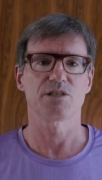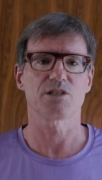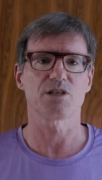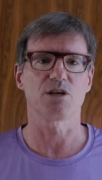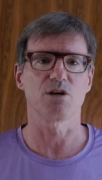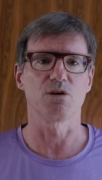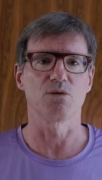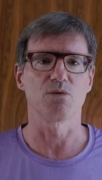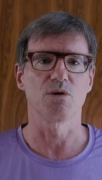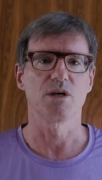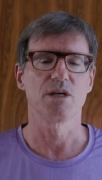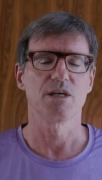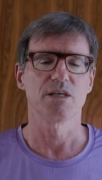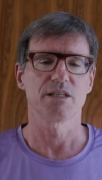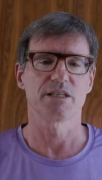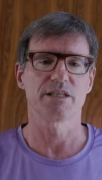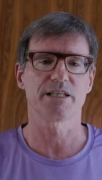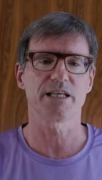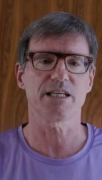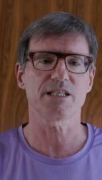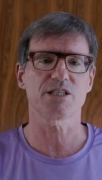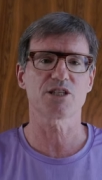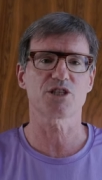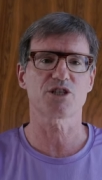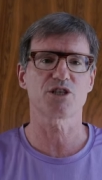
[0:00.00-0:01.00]
So to
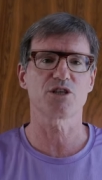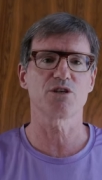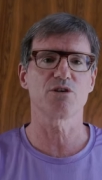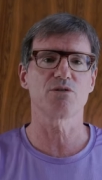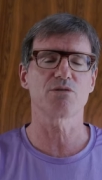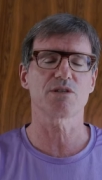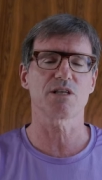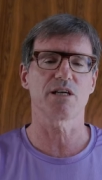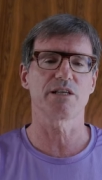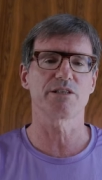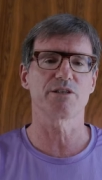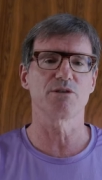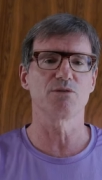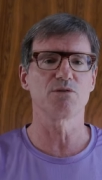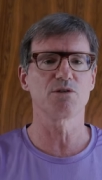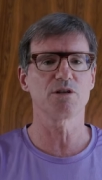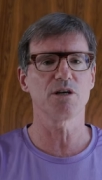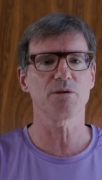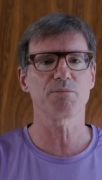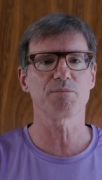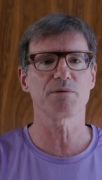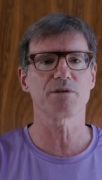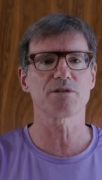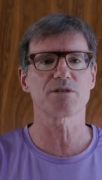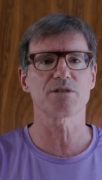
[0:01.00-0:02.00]
test the shoes, I do
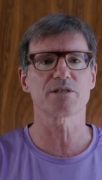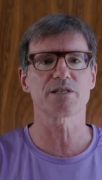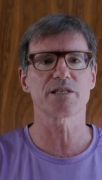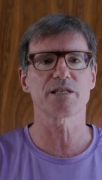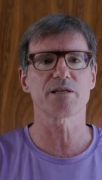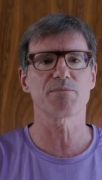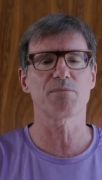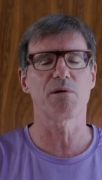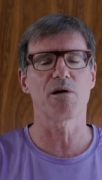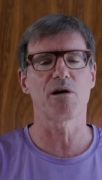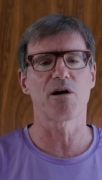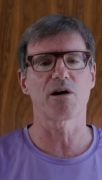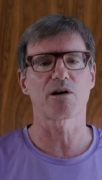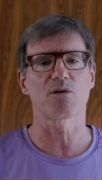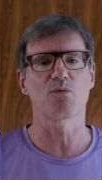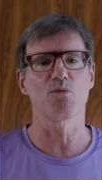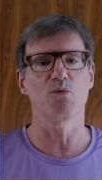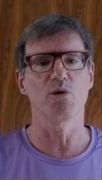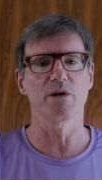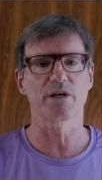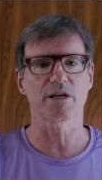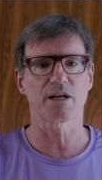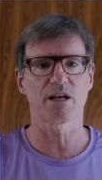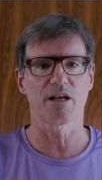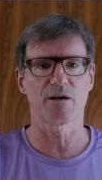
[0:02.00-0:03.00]
gutbusters in the park,
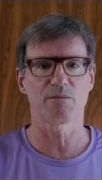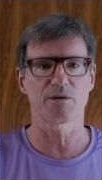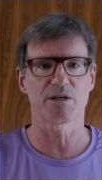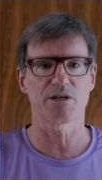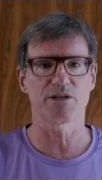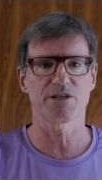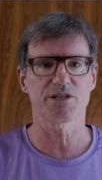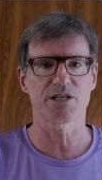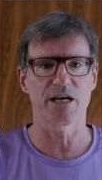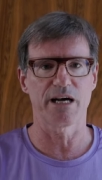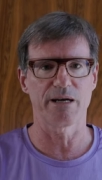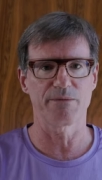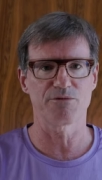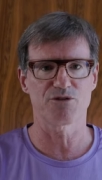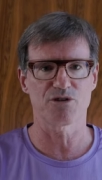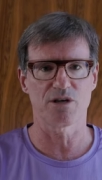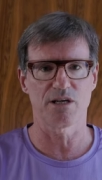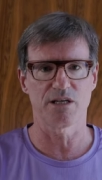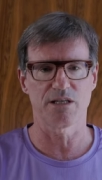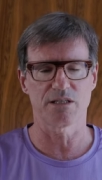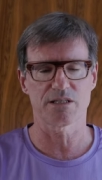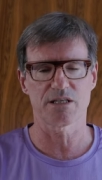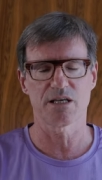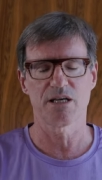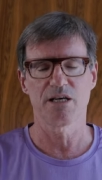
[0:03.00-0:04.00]
1 kilometer time
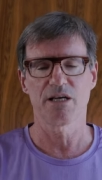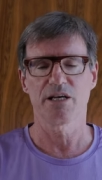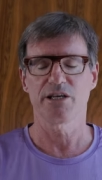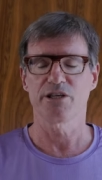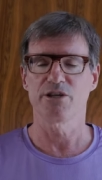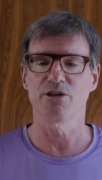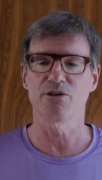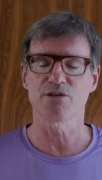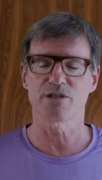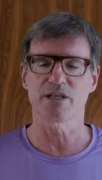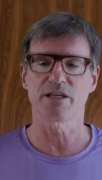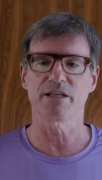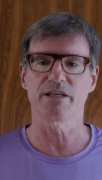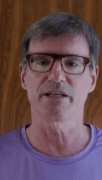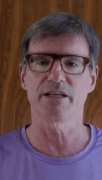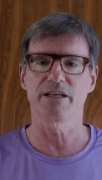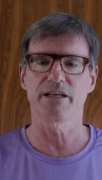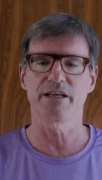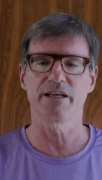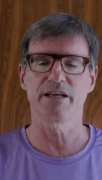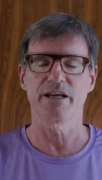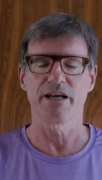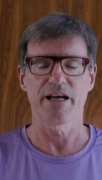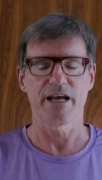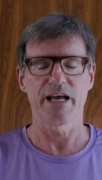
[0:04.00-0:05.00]
trials using
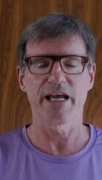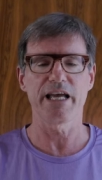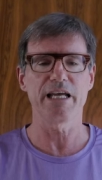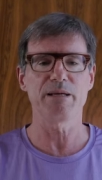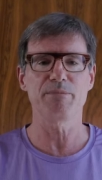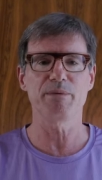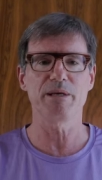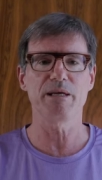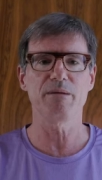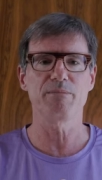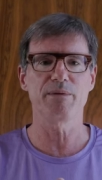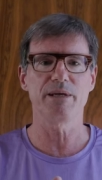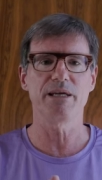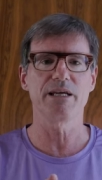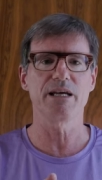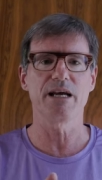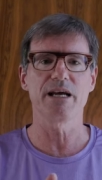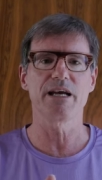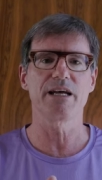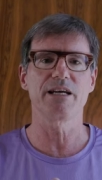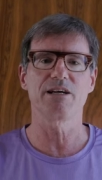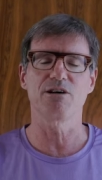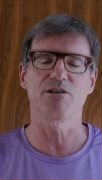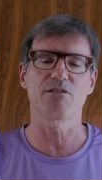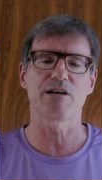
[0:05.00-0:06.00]
the
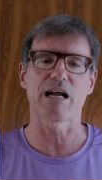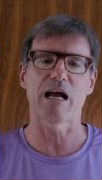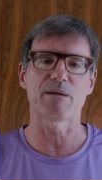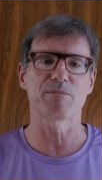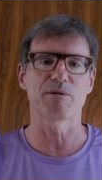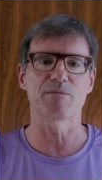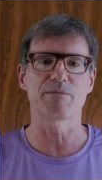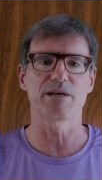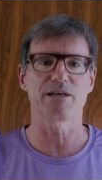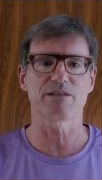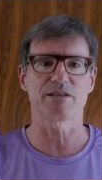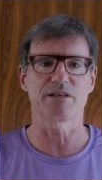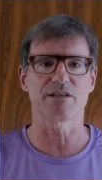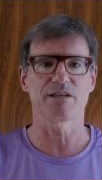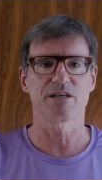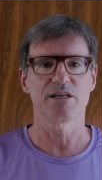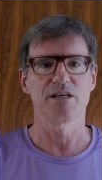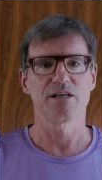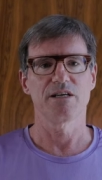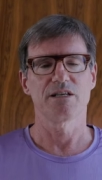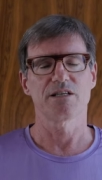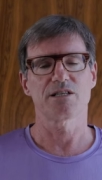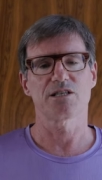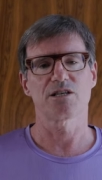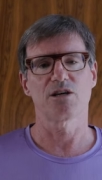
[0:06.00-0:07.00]
ABBA or ABBA method.
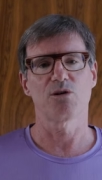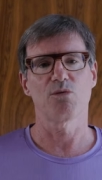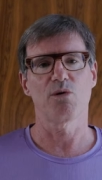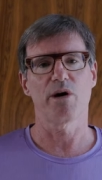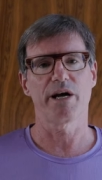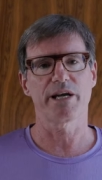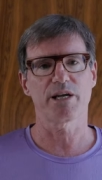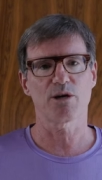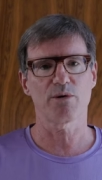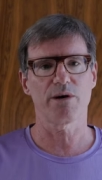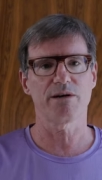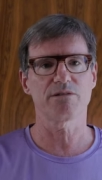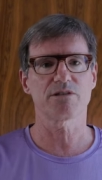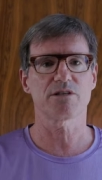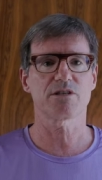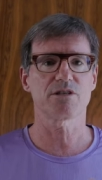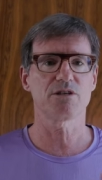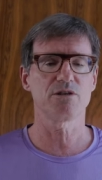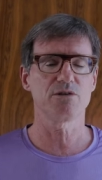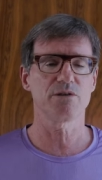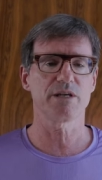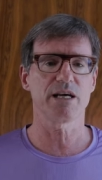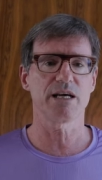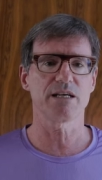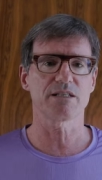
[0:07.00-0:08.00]
So I go out
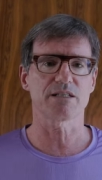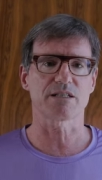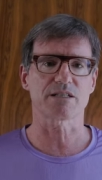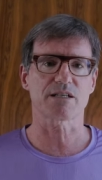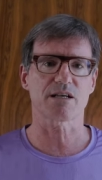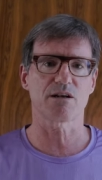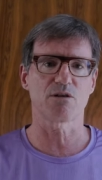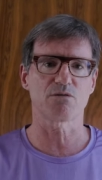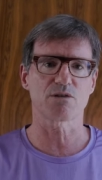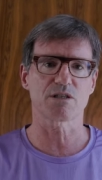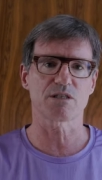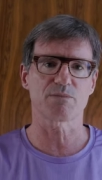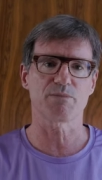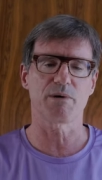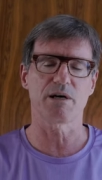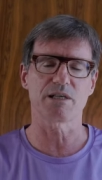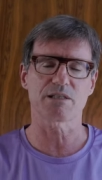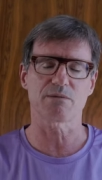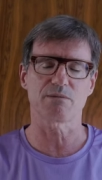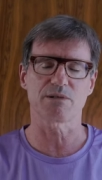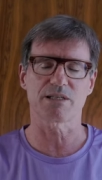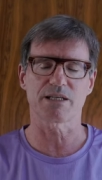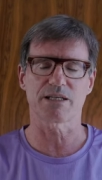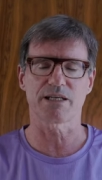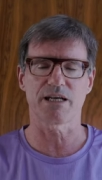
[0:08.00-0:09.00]
2 days as close as
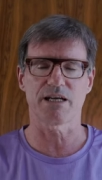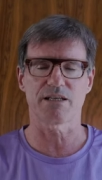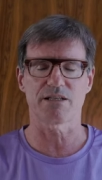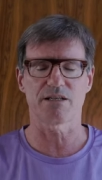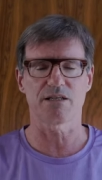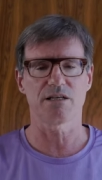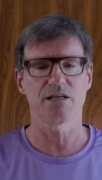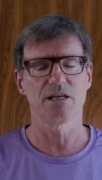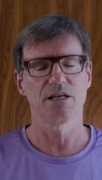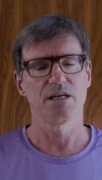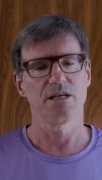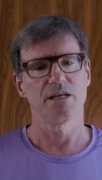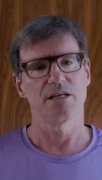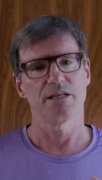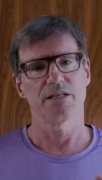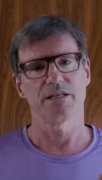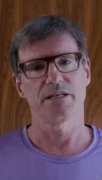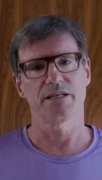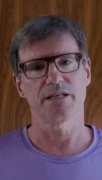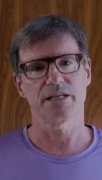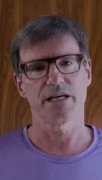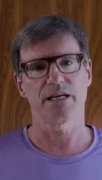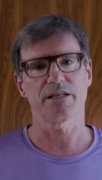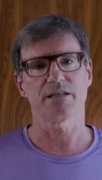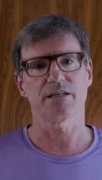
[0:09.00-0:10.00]
possible together
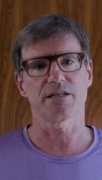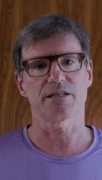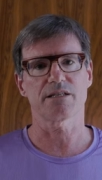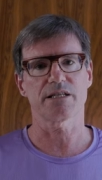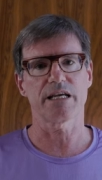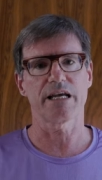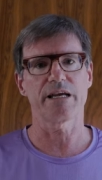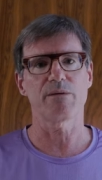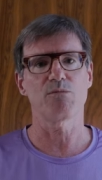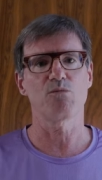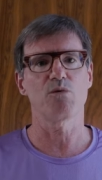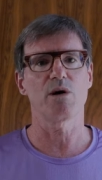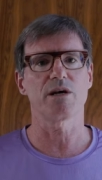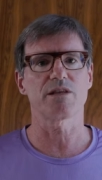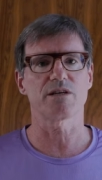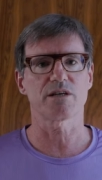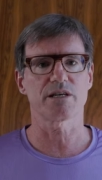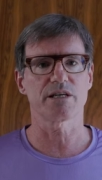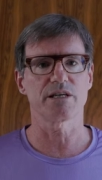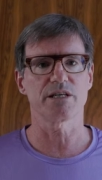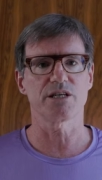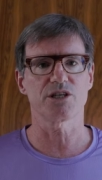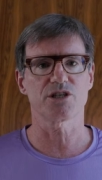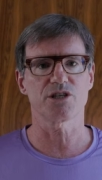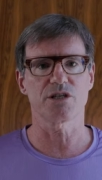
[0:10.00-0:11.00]
to get the same weather
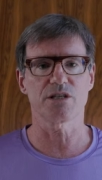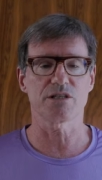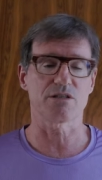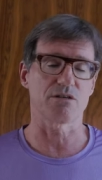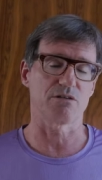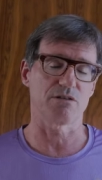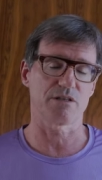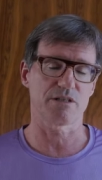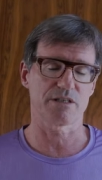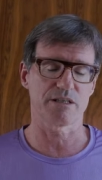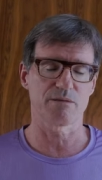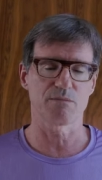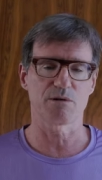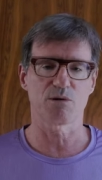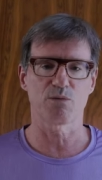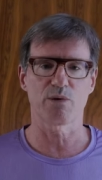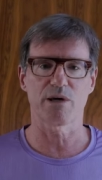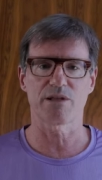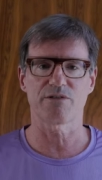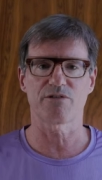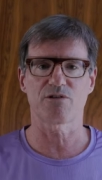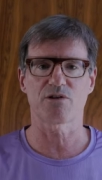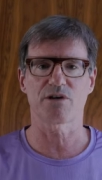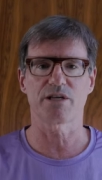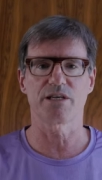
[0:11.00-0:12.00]
conditions or similar
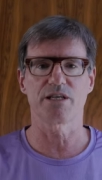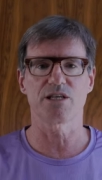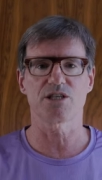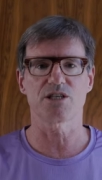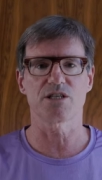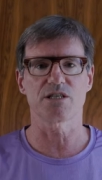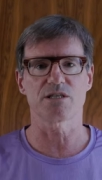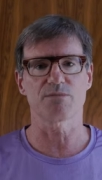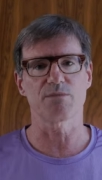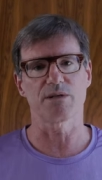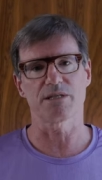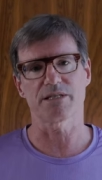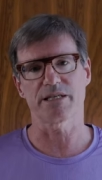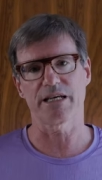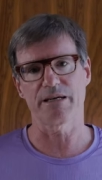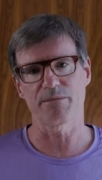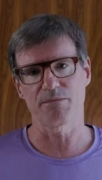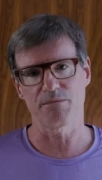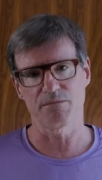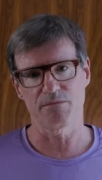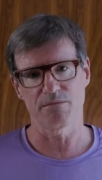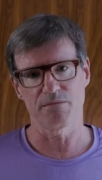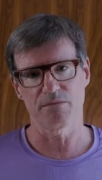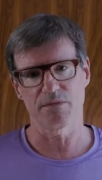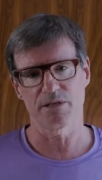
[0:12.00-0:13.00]
weather conditions, my
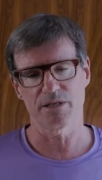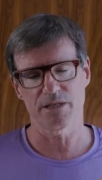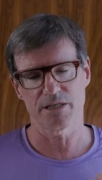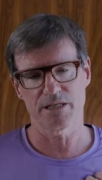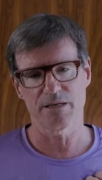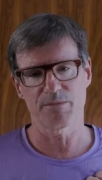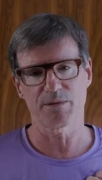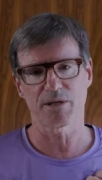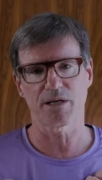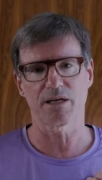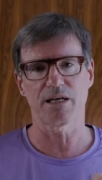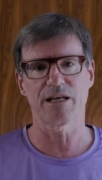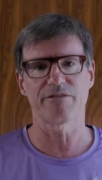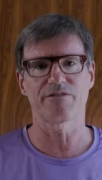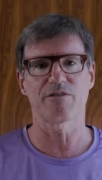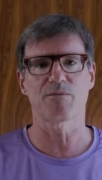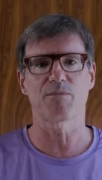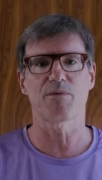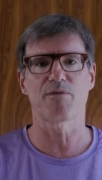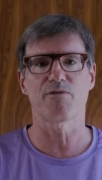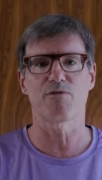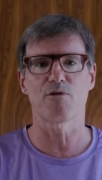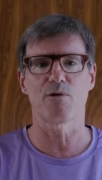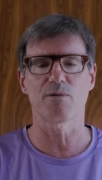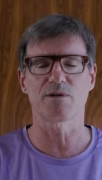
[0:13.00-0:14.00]
same typical level
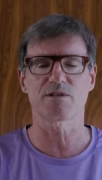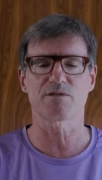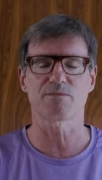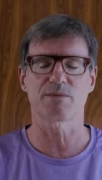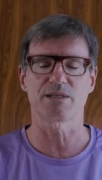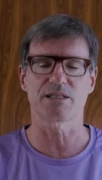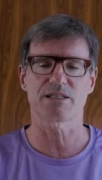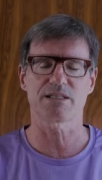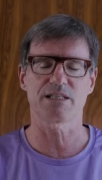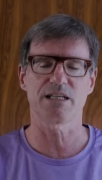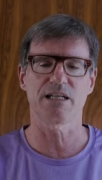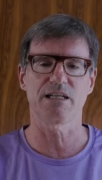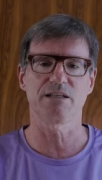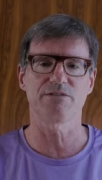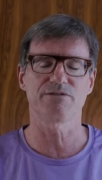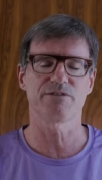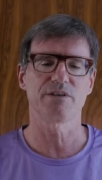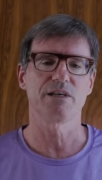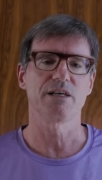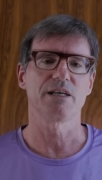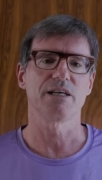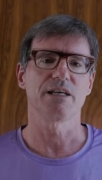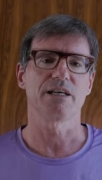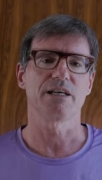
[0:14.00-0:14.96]
of performance myself.